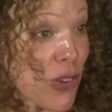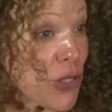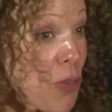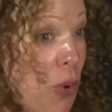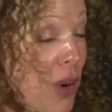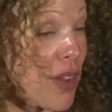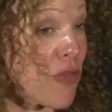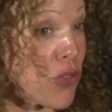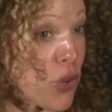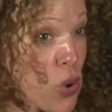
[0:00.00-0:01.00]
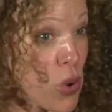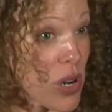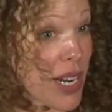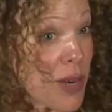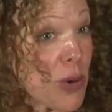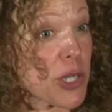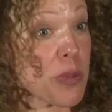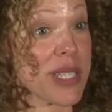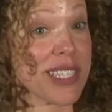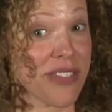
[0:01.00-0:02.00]
their support of Food Corps and more
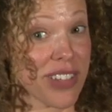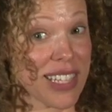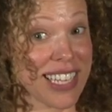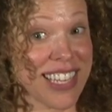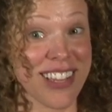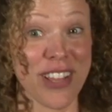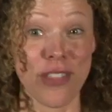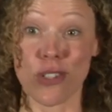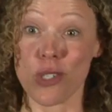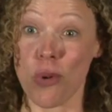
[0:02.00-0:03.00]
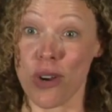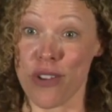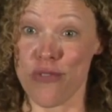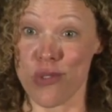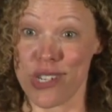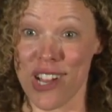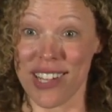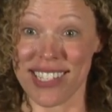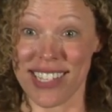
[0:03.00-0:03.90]
specifically their support of Food Talks